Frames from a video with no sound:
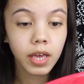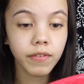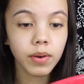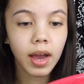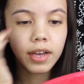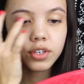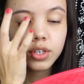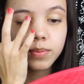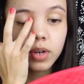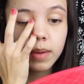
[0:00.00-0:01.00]
If you guys are
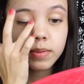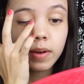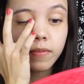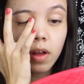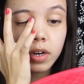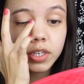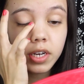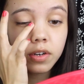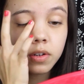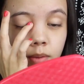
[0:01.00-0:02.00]
subscribed to my vlog
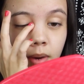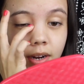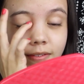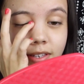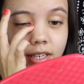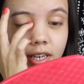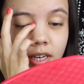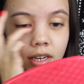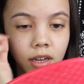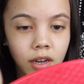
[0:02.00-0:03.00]
channel, you might have
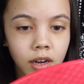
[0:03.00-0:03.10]
seen